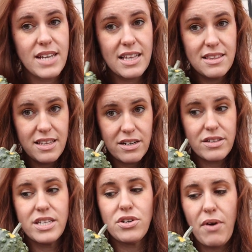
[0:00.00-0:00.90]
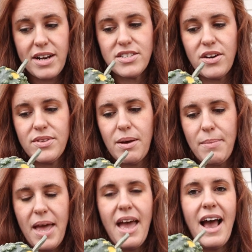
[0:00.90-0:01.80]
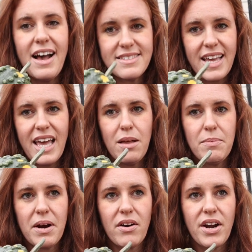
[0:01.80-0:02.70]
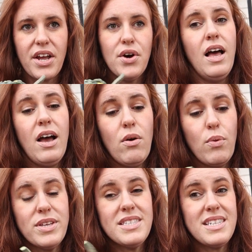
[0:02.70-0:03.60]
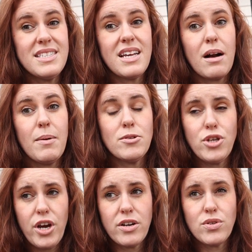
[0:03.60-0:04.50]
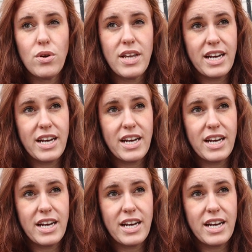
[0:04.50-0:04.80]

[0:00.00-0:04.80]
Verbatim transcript: I literally direct sowed them as a Hail Mary with seeds that are about two years old.